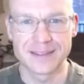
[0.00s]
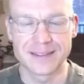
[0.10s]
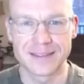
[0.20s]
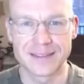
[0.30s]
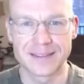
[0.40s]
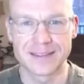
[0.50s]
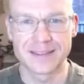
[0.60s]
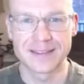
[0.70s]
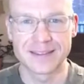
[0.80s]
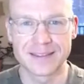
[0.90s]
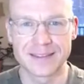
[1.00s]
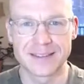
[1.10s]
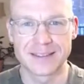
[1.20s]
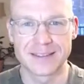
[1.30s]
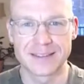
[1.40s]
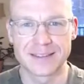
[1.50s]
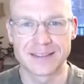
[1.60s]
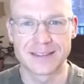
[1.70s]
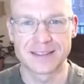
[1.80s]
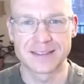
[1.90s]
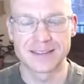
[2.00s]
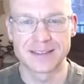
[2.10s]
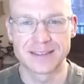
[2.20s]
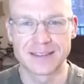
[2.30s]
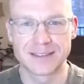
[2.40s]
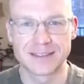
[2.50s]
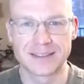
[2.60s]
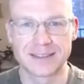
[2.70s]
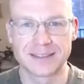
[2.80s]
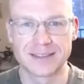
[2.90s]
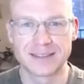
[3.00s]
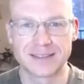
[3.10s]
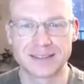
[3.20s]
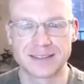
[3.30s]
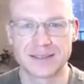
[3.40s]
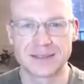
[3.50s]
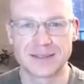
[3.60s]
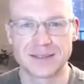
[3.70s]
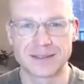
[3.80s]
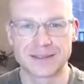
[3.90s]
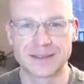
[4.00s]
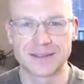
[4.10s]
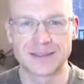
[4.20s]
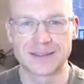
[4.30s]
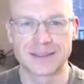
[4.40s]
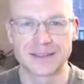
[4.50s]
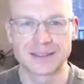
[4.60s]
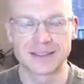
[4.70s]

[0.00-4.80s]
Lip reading: This person isn't speaking.